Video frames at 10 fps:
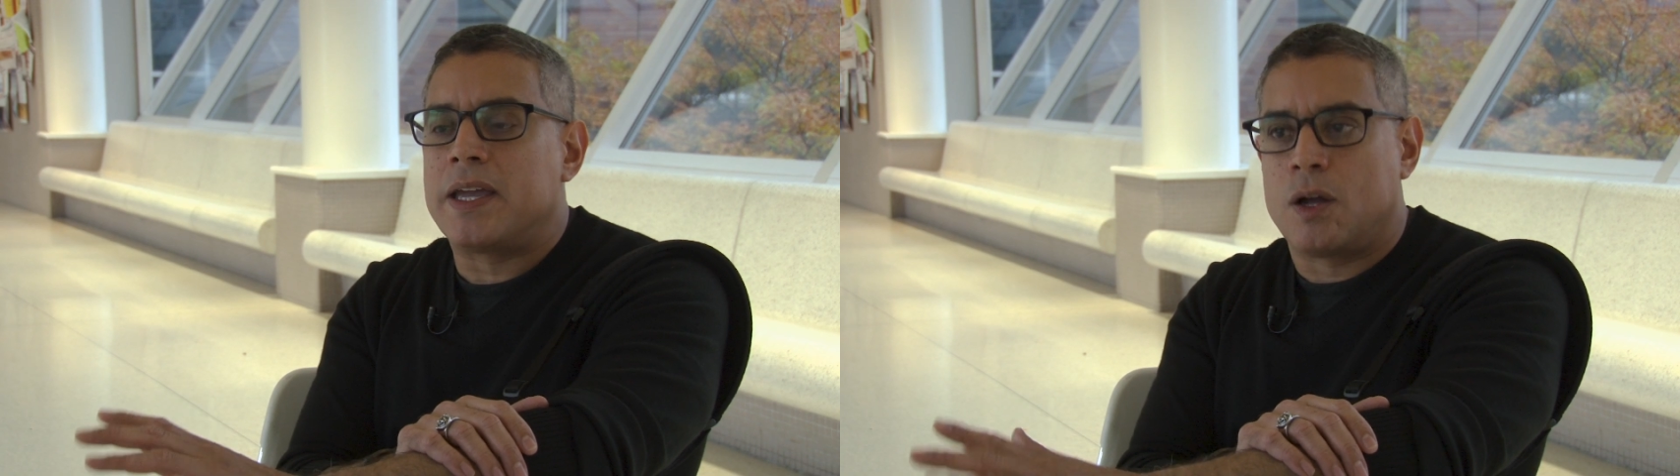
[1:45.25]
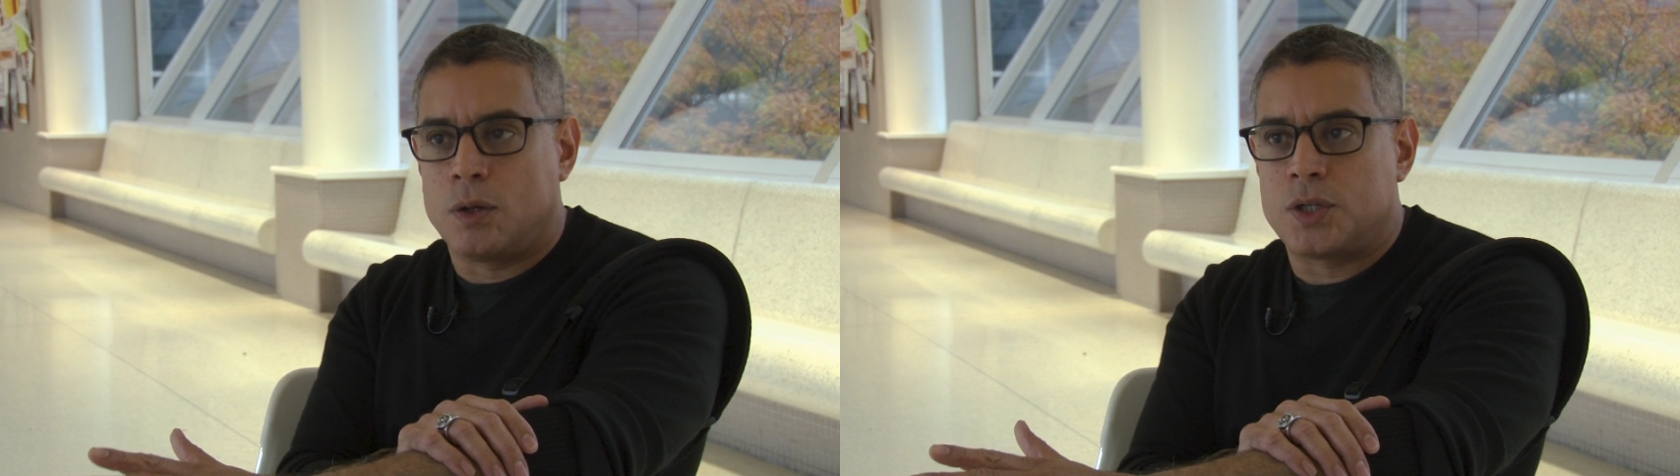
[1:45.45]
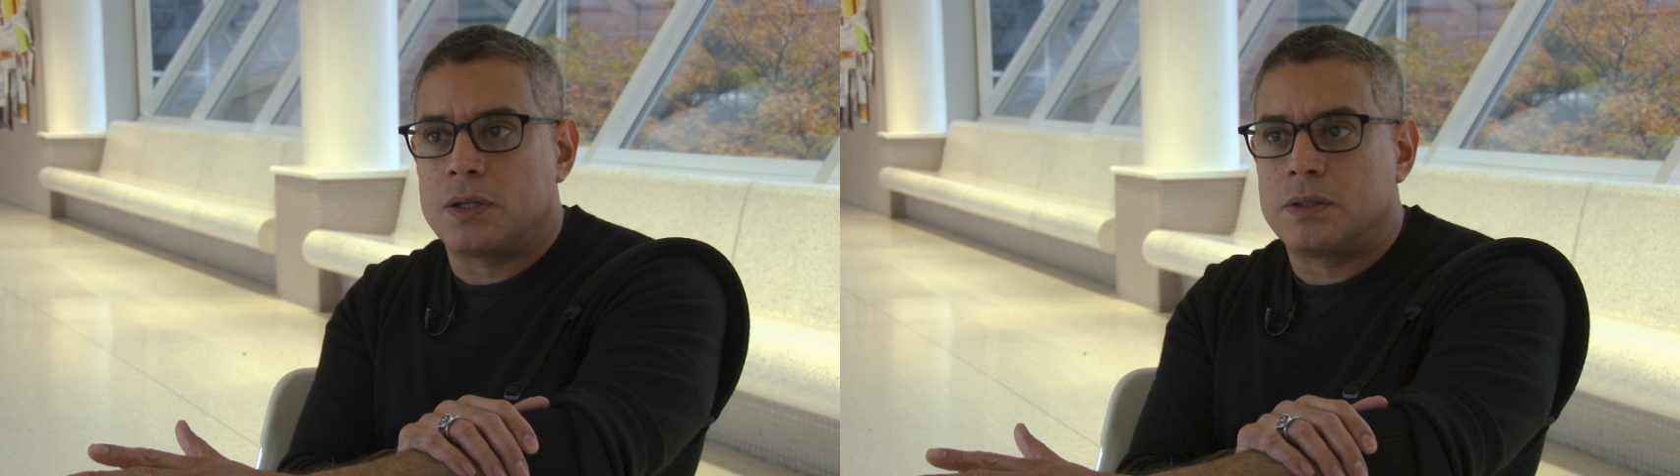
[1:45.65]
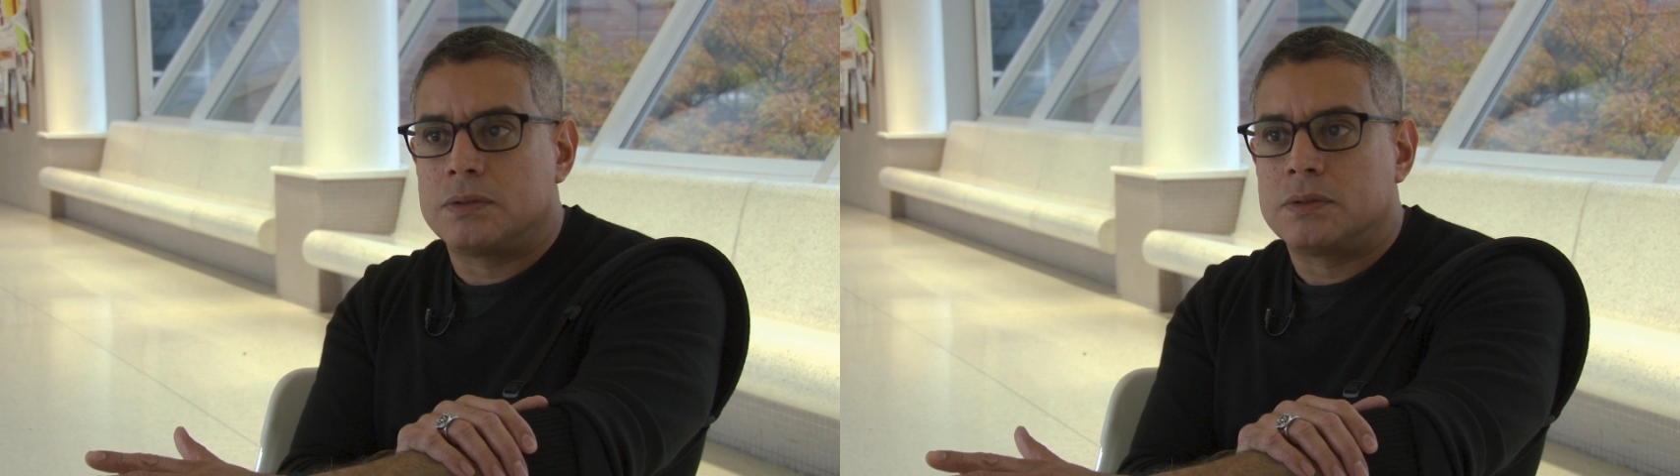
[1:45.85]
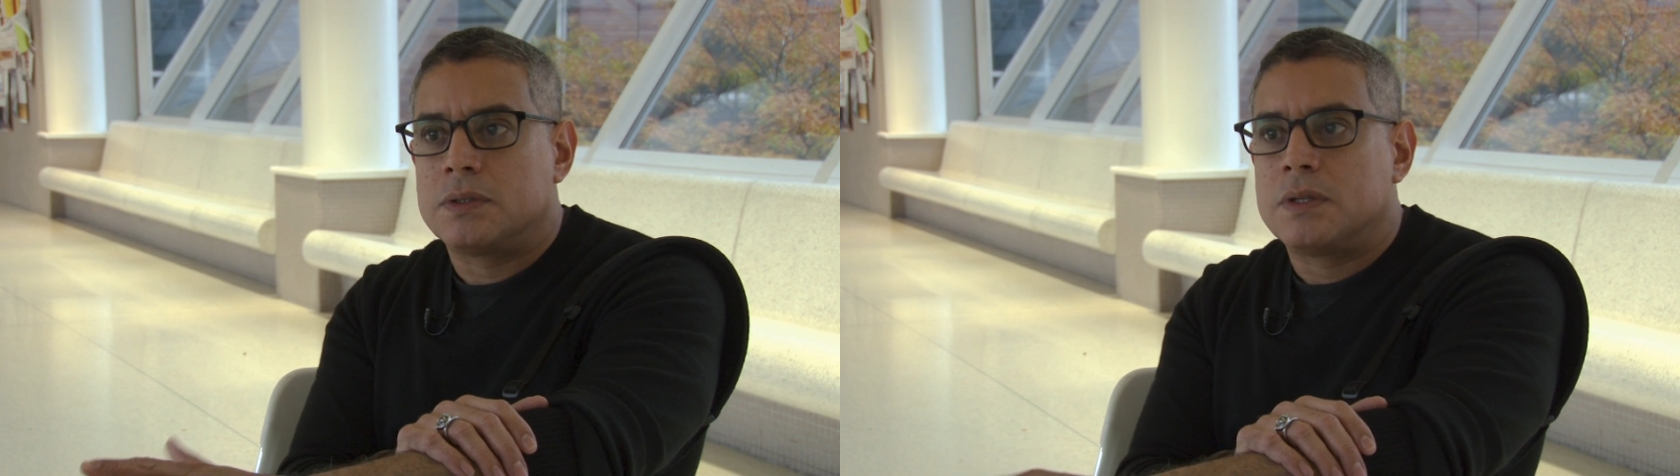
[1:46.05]
culture.
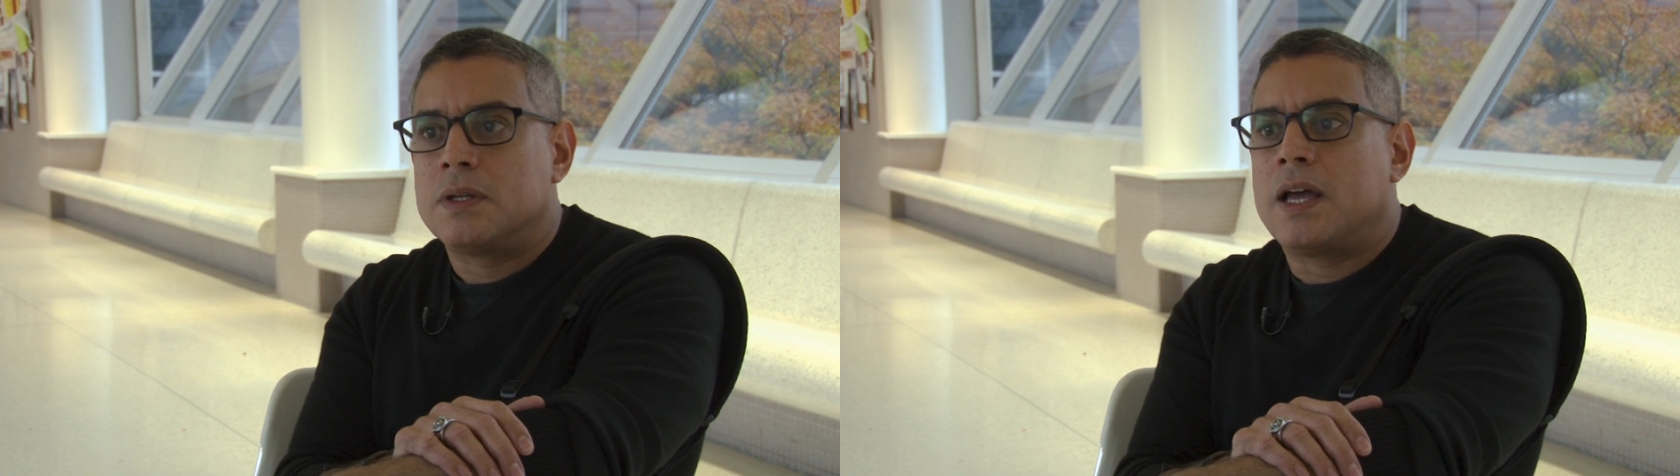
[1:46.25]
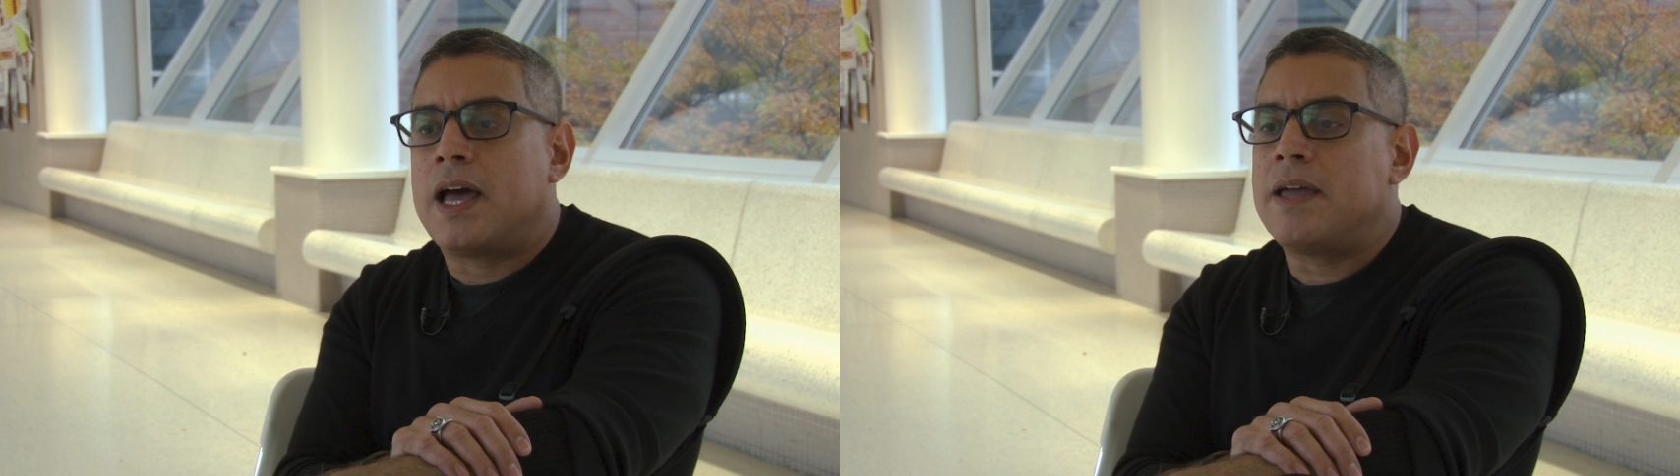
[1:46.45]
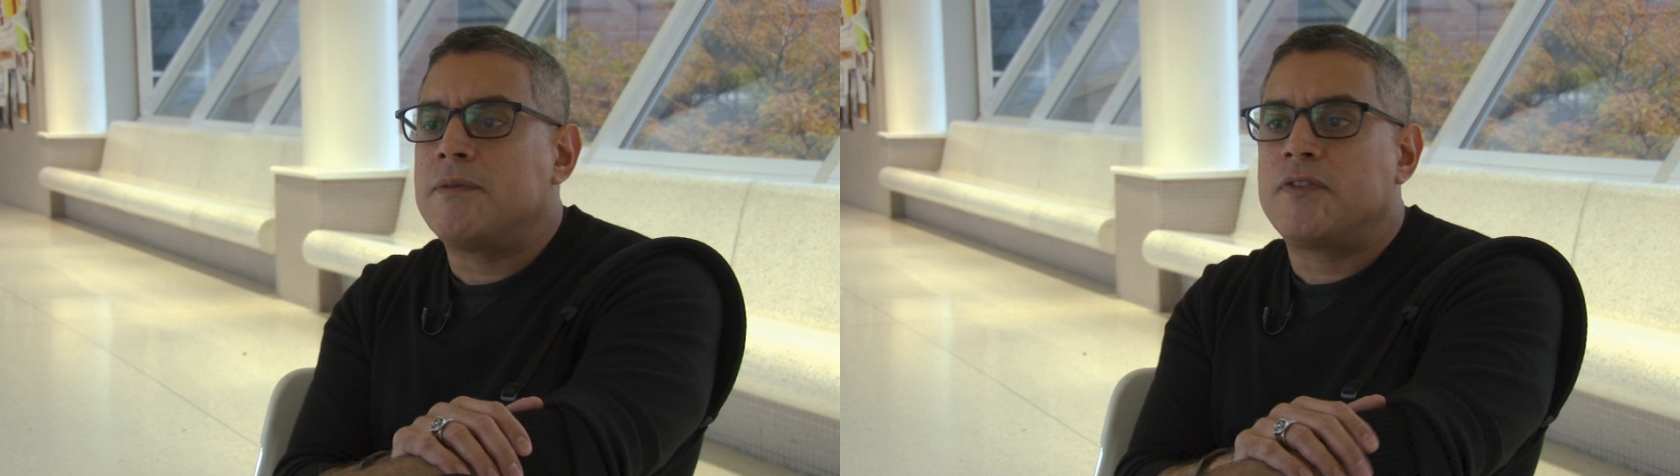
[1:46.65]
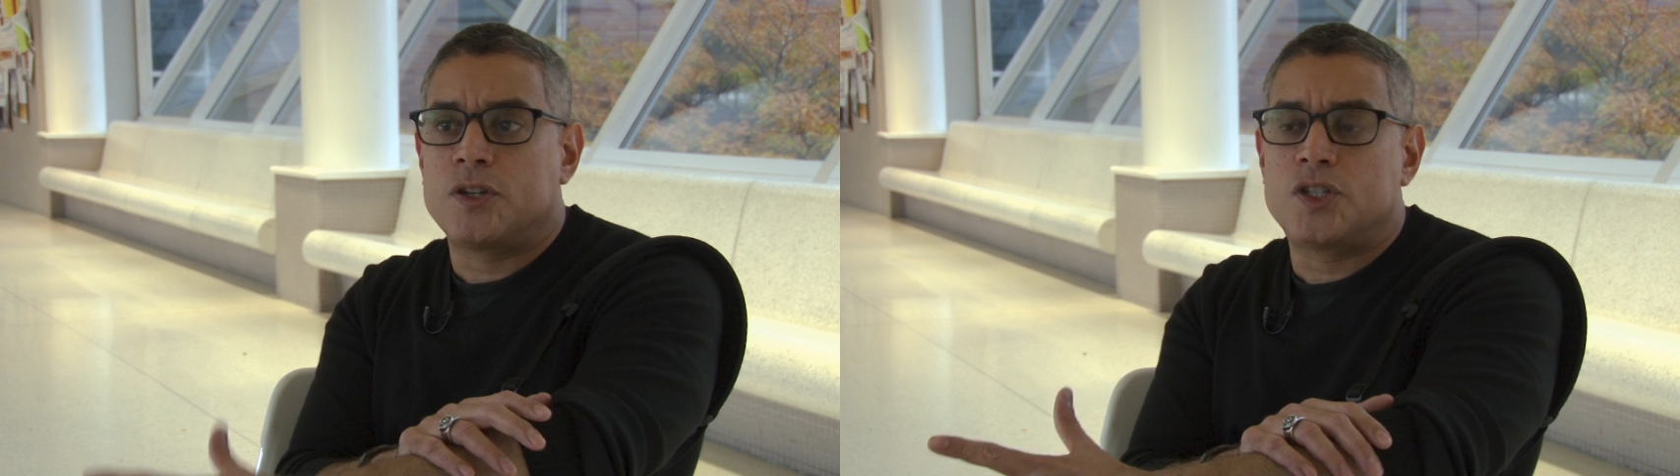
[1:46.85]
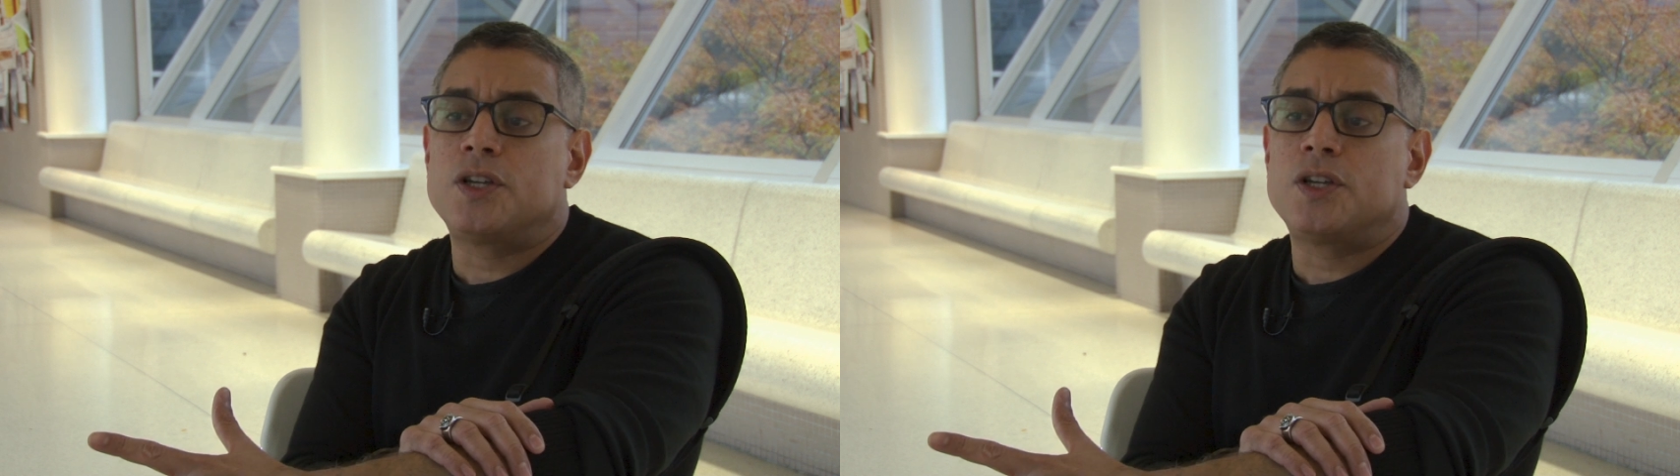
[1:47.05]
I am first